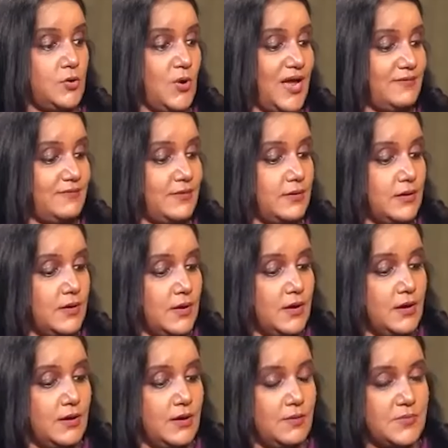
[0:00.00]
You have
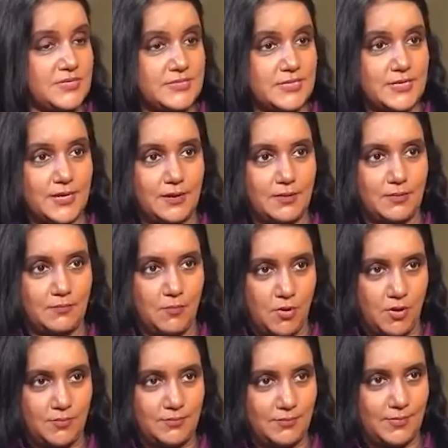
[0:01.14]
a Miss India
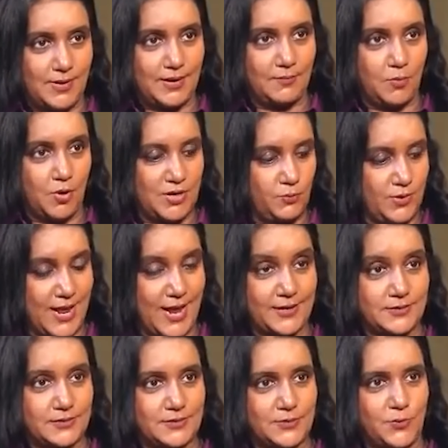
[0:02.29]
mom, a Bollywood
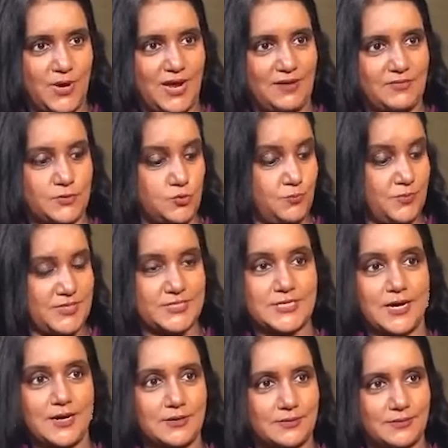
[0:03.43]
actor. You have a
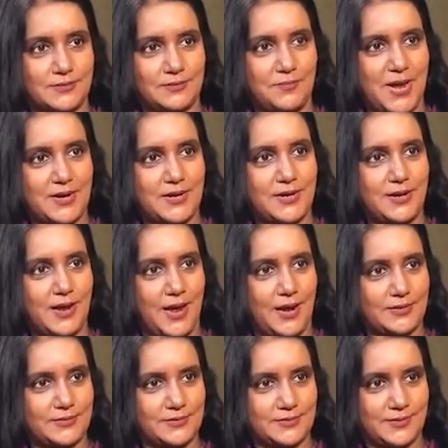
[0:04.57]
superstar Pan India
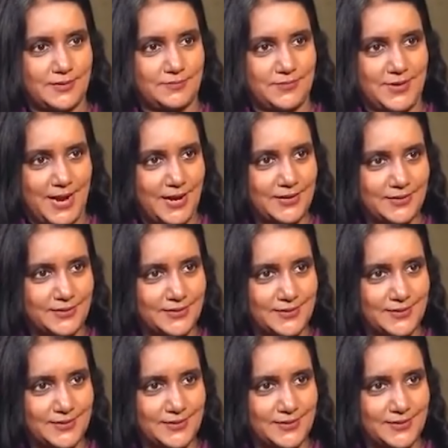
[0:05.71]
actor dad,